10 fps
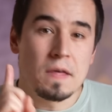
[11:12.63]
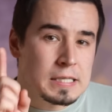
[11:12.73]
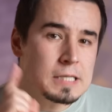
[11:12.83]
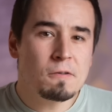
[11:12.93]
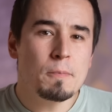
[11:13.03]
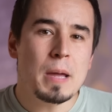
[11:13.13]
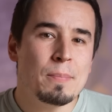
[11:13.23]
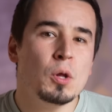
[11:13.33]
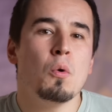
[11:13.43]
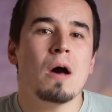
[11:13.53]
This is for
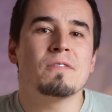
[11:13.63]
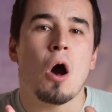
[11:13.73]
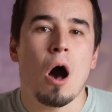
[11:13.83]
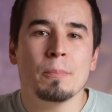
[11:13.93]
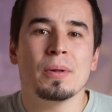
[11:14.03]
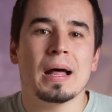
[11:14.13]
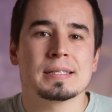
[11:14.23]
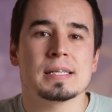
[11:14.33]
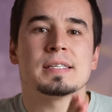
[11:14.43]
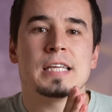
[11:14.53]
people who have
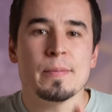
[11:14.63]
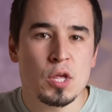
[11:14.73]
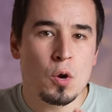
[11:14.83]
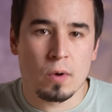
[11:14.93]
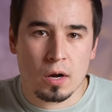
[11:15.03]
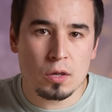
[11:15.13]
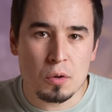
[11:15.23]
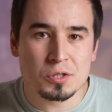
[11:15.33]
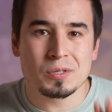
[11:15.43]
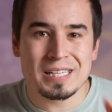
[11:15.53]
complex CPU
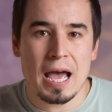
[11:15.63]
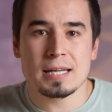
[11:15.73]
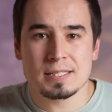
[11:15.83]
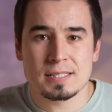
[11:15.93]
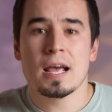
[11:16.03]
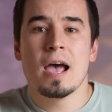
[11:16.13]
workloads or tasks